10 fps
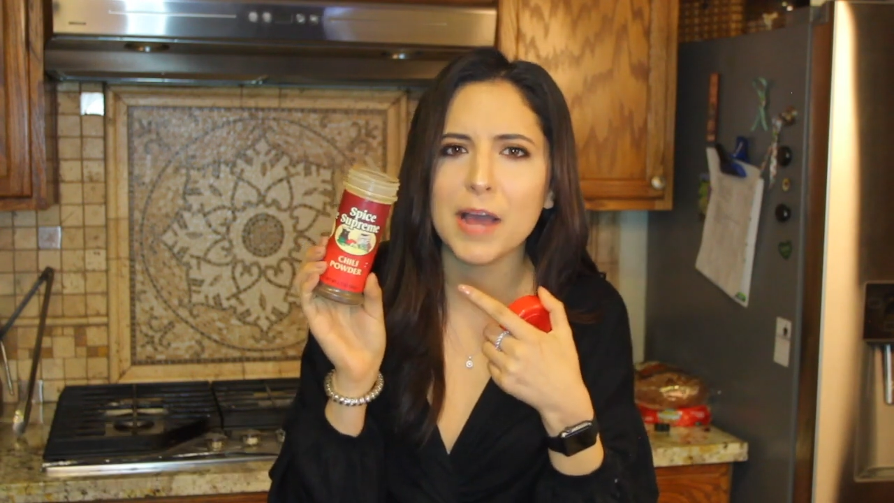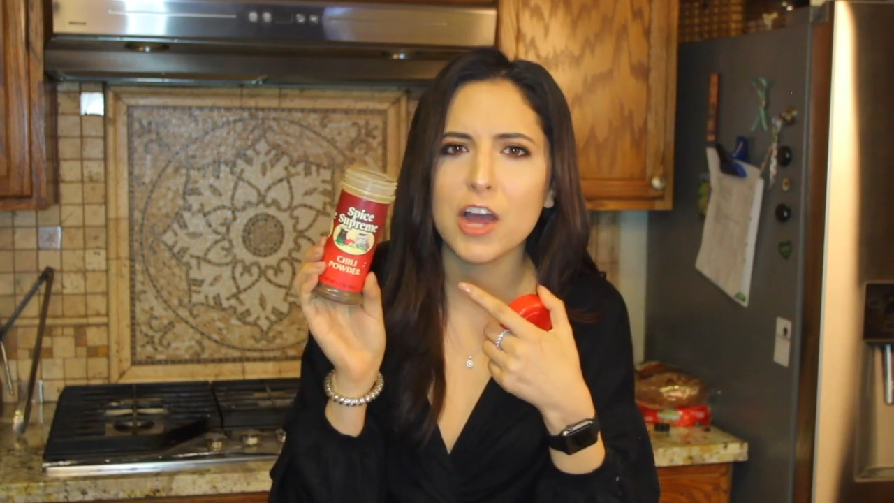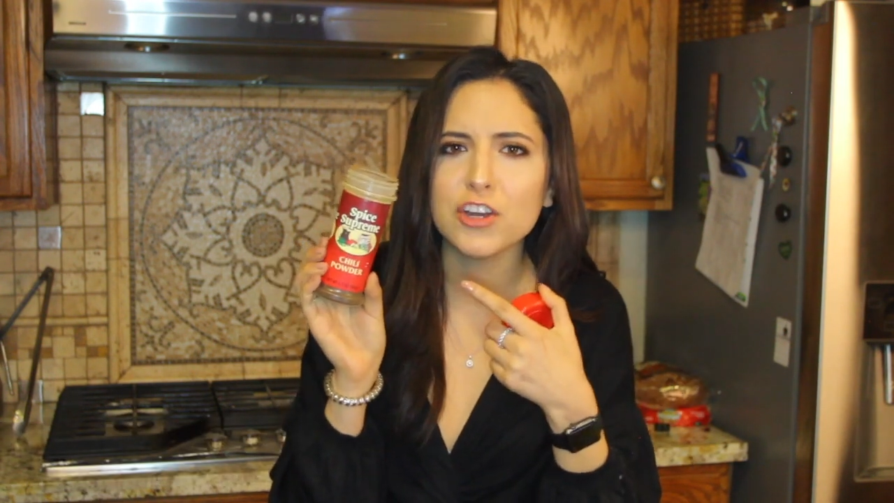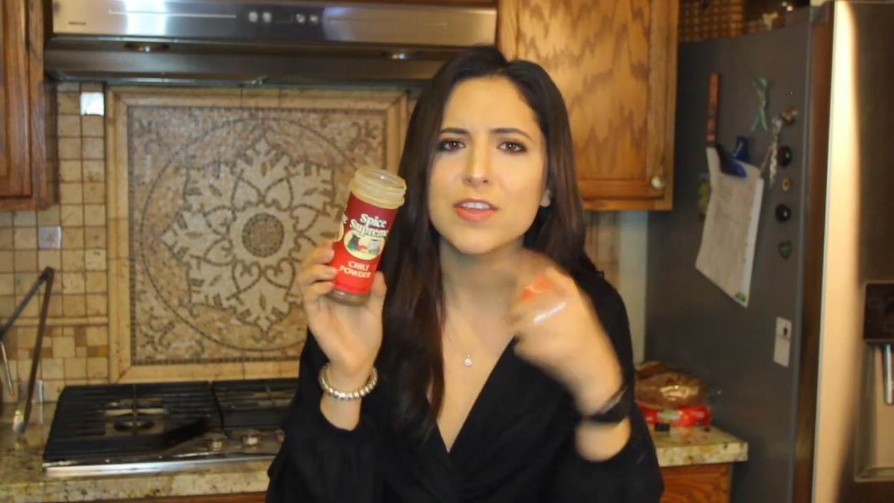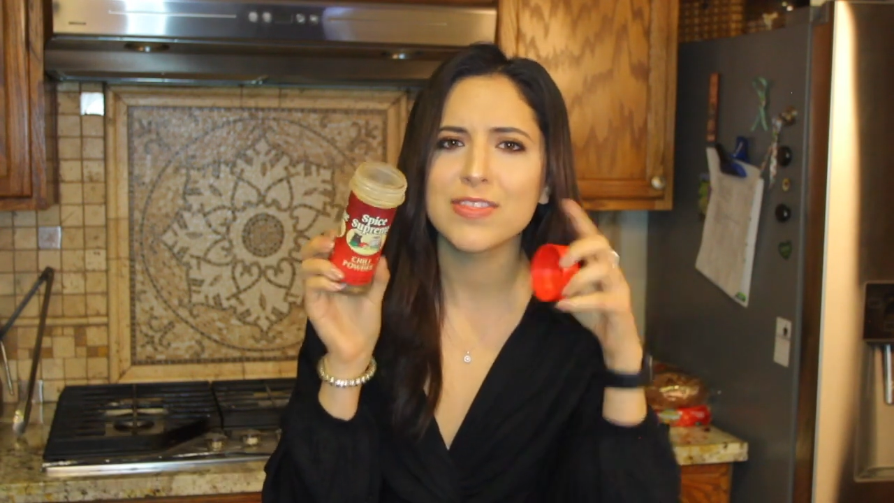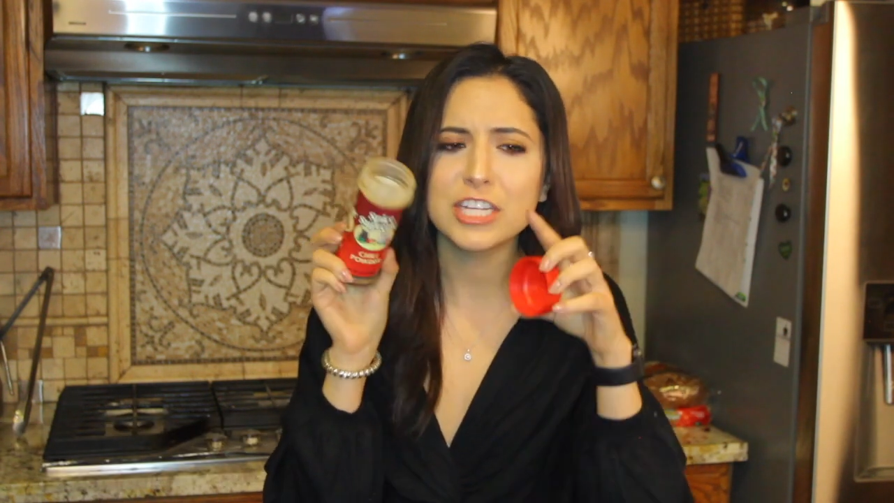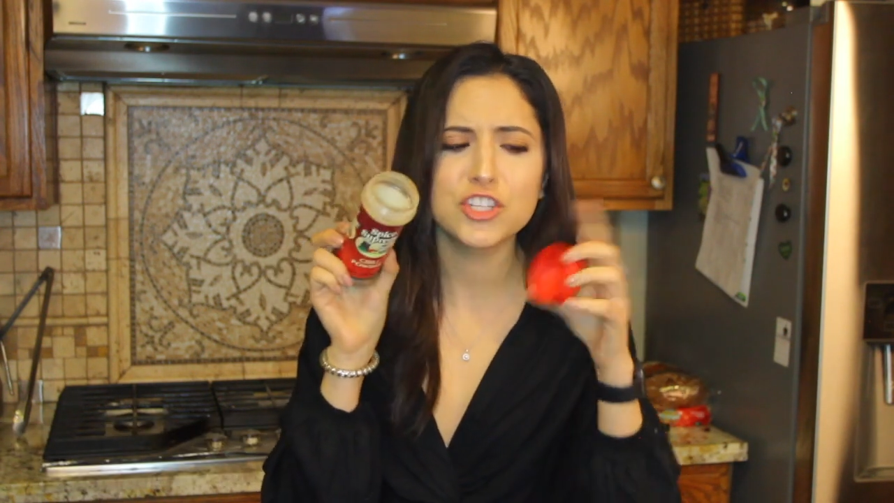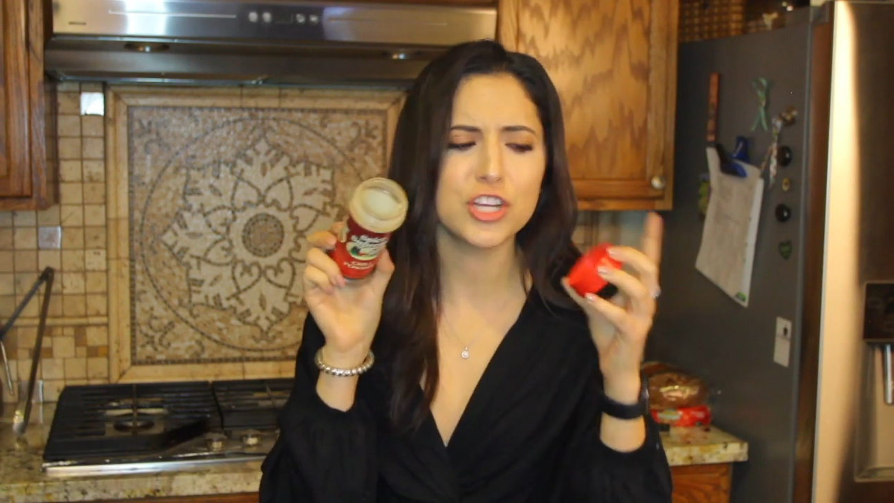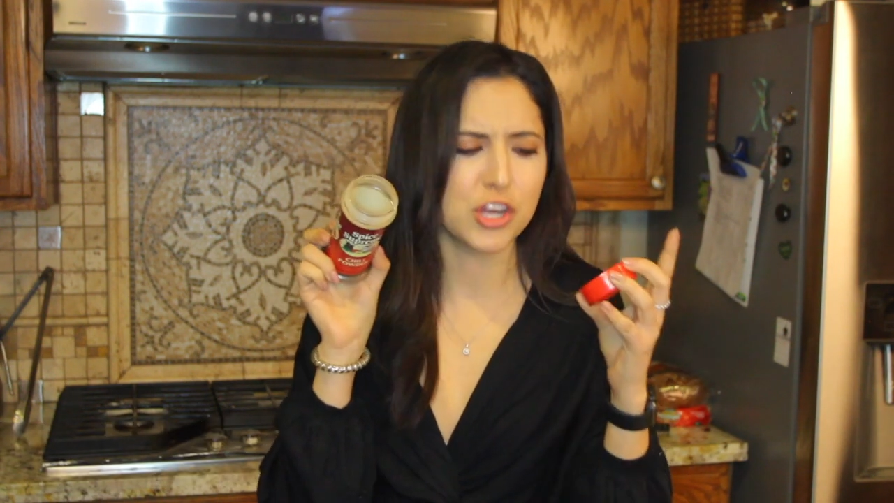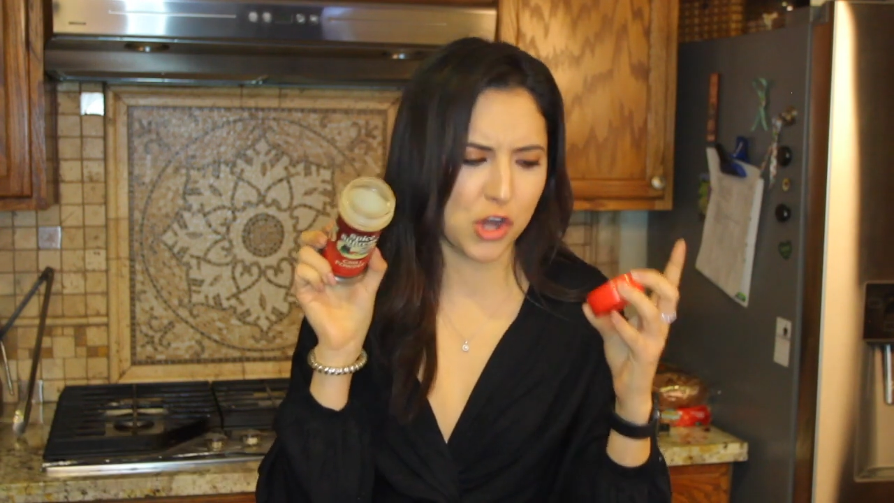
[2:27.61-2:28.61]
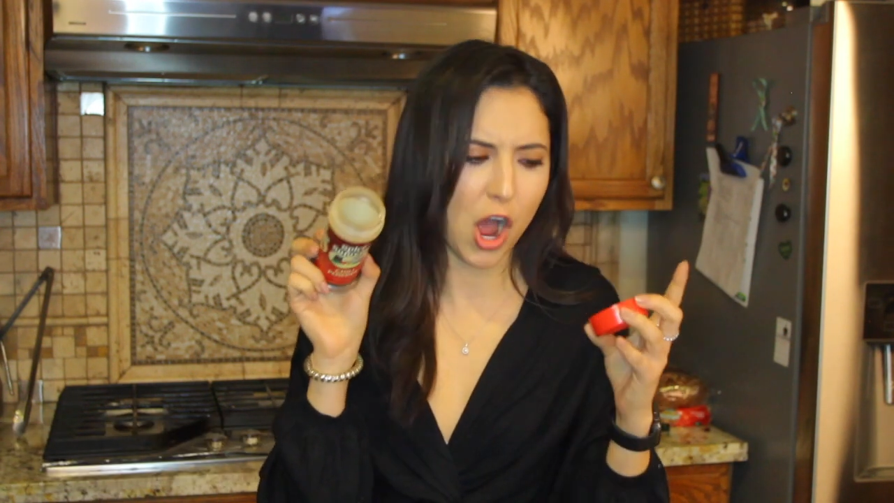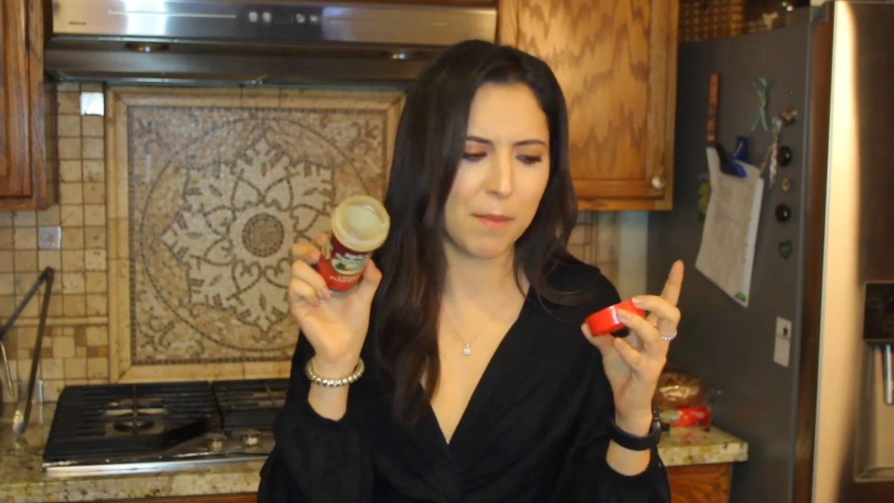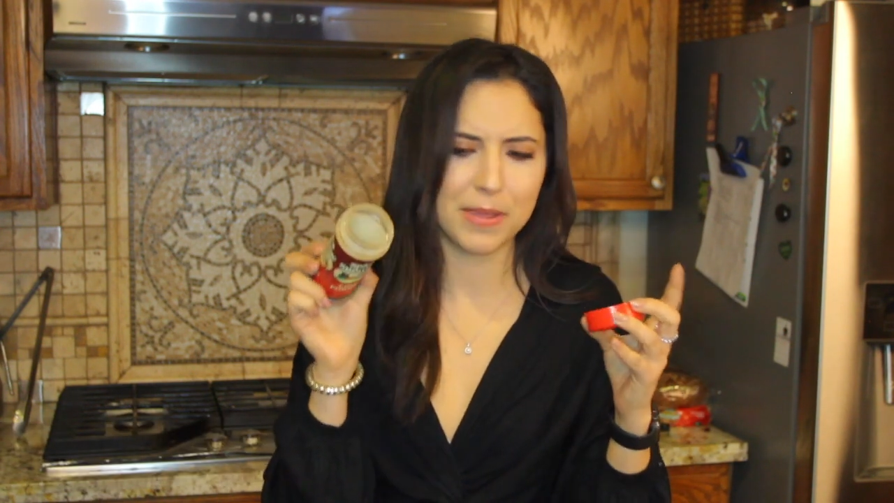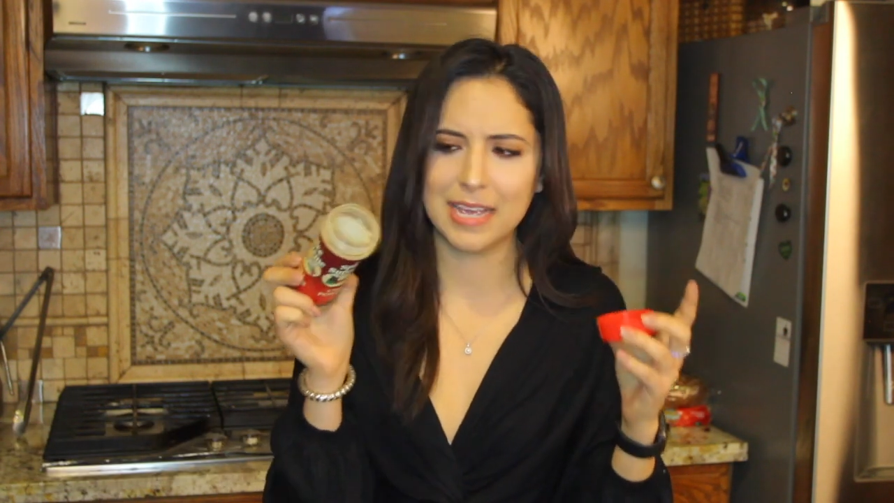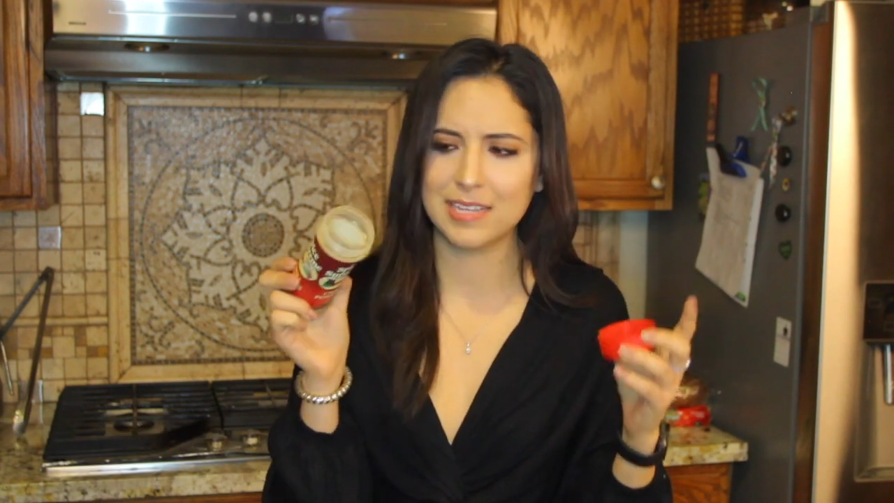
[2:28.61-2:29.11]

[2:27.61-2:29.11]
powder, this should not be